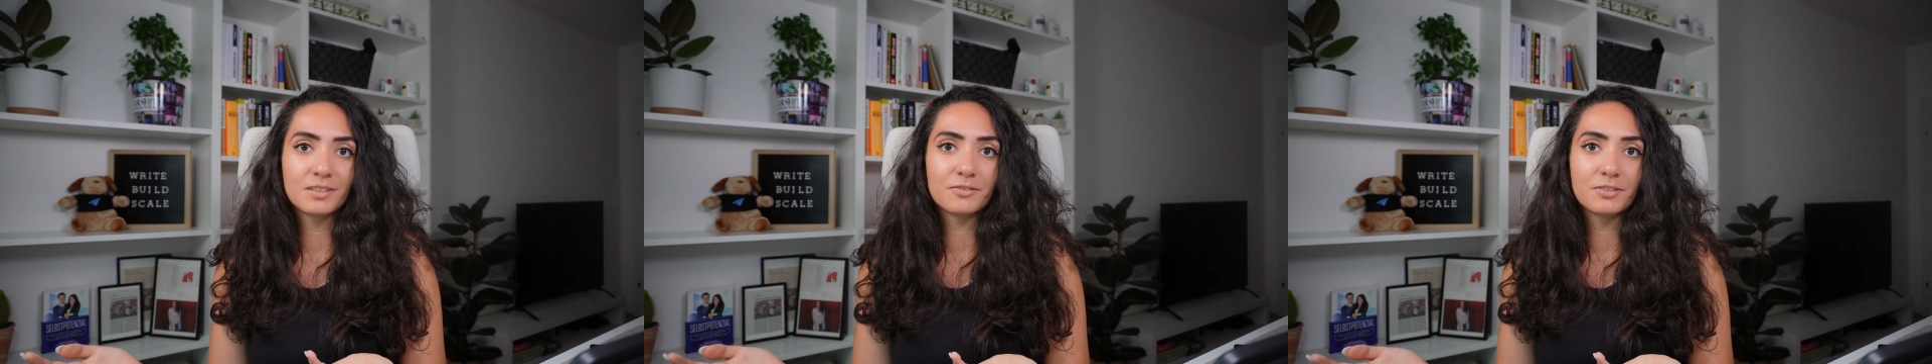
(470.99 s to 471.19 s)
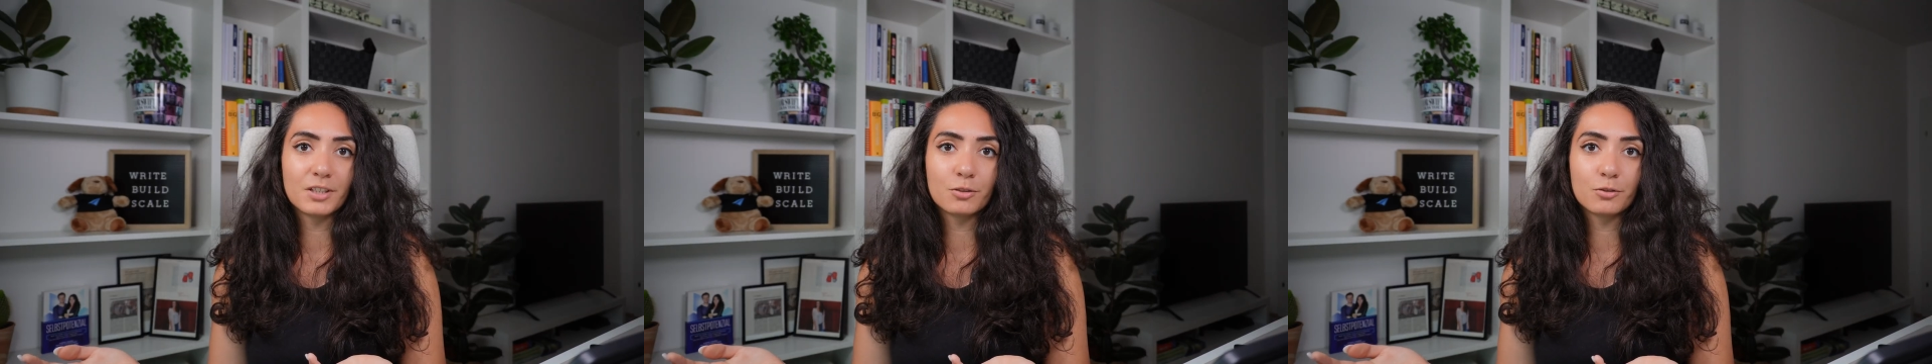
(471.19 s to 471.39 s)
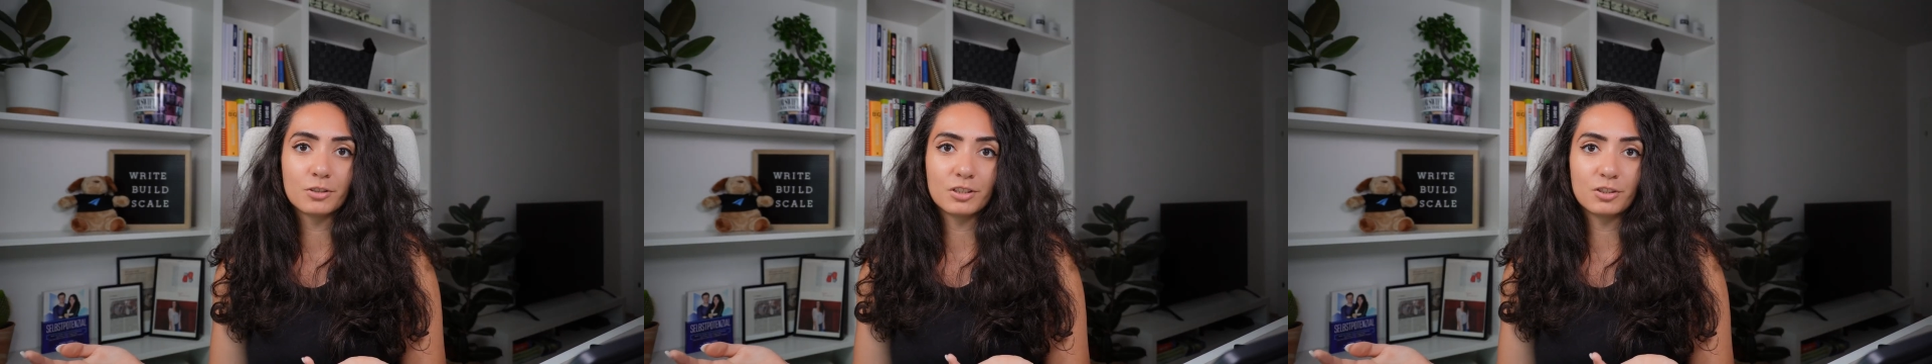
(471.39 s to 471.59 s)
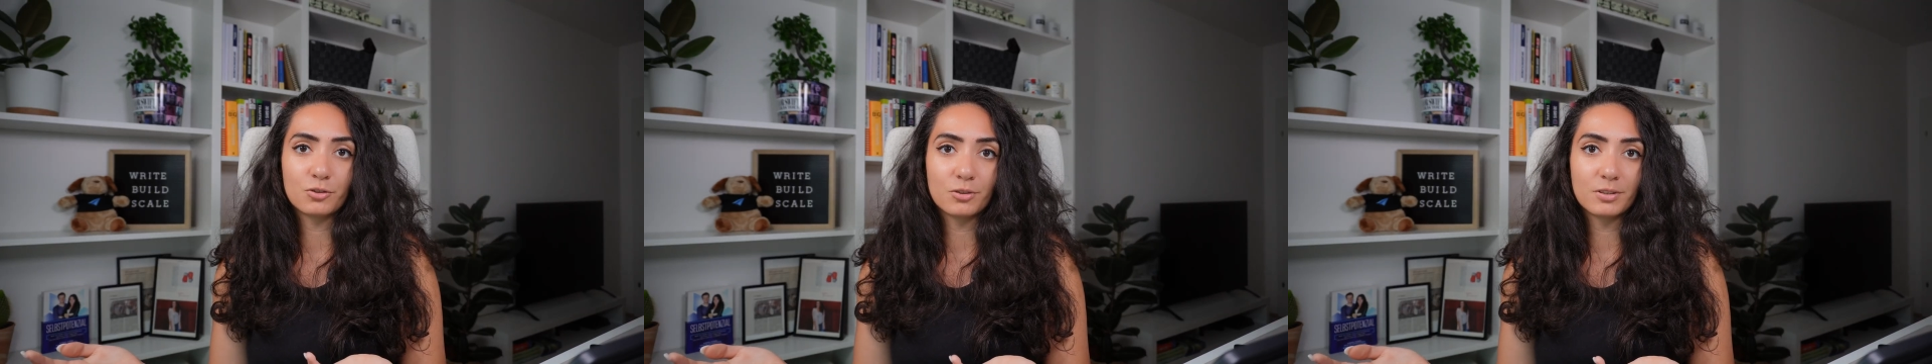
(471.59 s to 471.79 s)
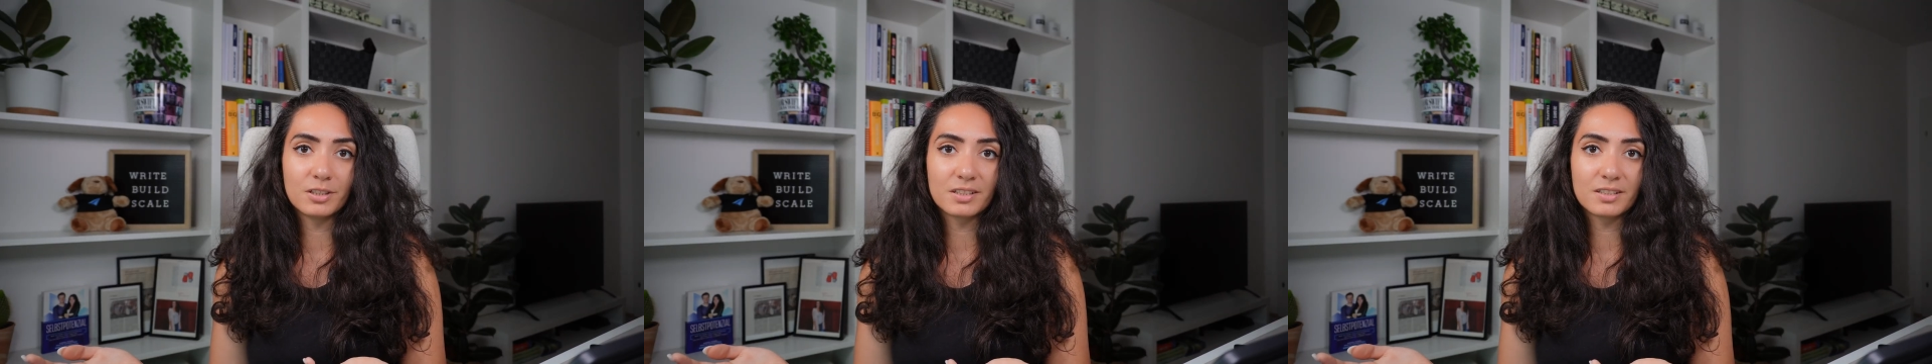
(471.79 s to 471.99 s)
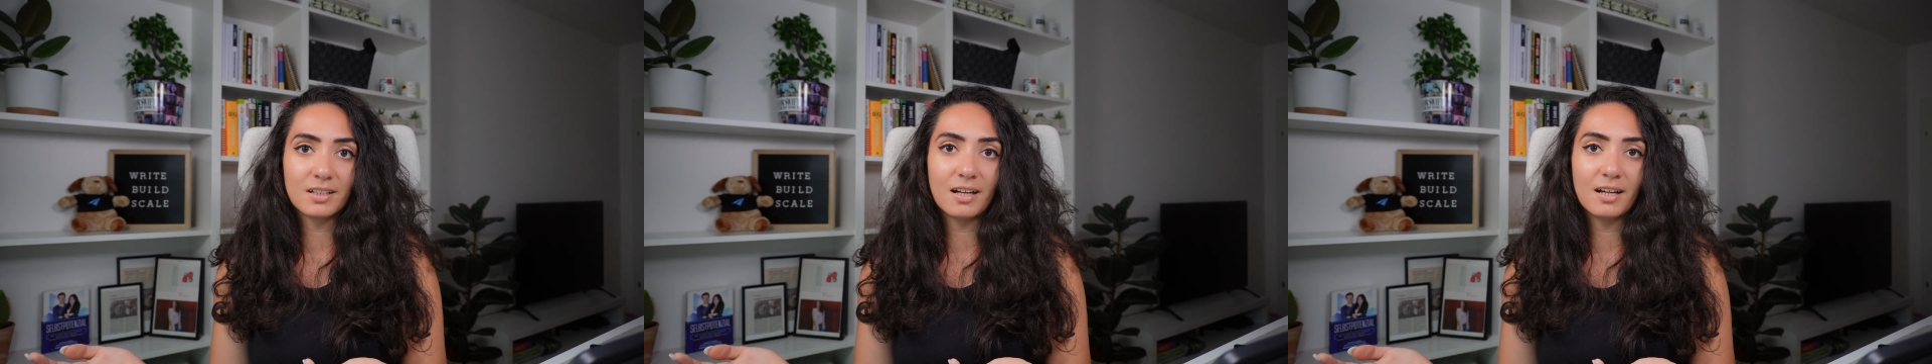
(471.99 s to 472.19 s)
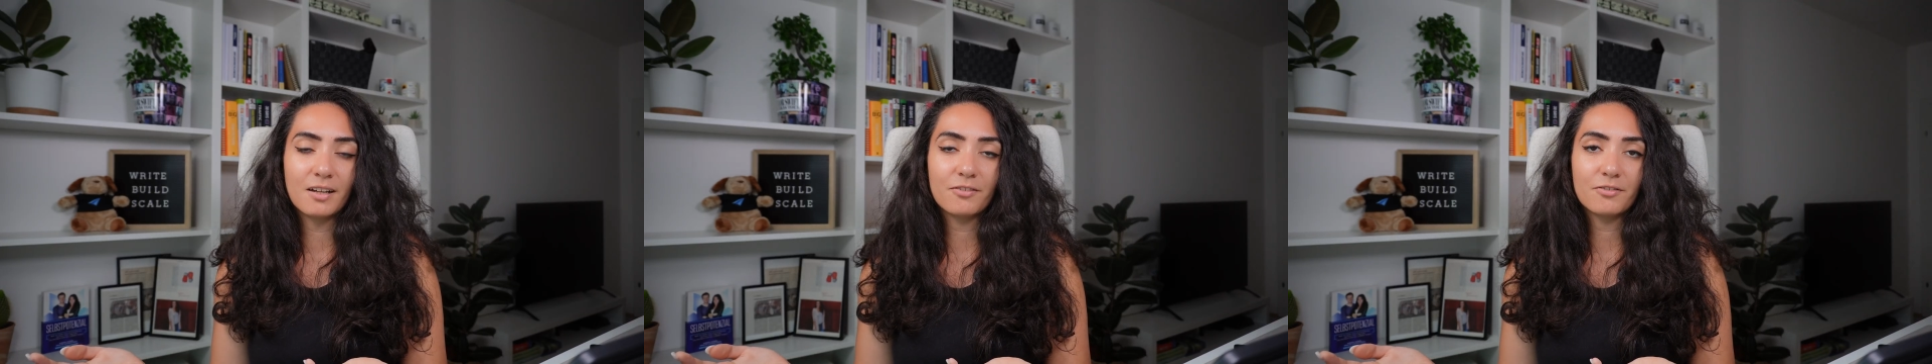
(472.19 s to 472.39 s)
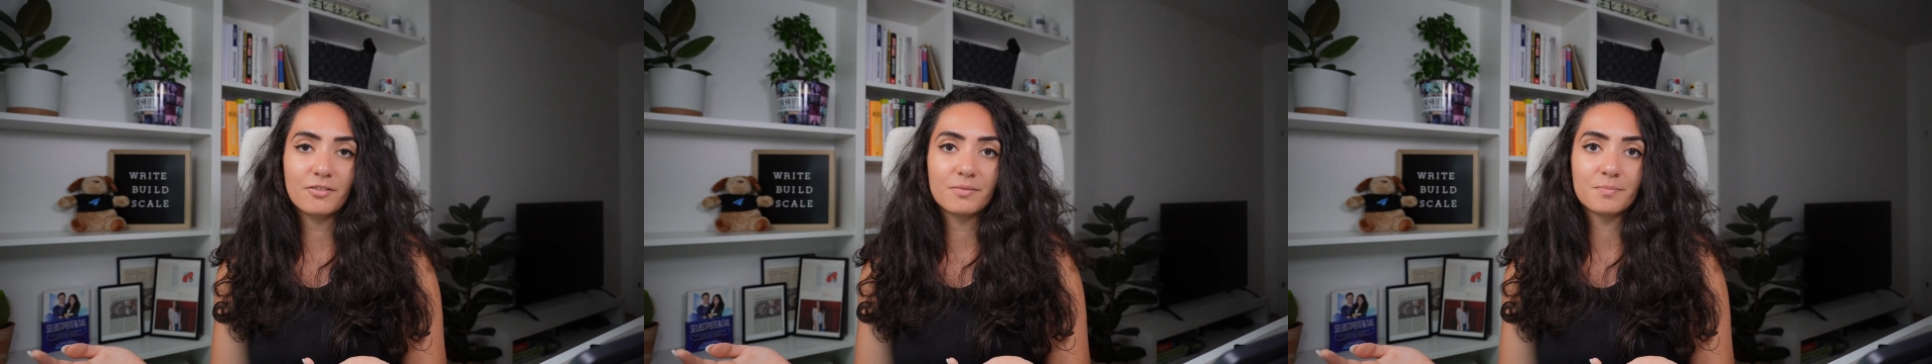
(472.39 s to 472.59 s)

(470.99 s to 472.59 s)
if they couldn't join us live.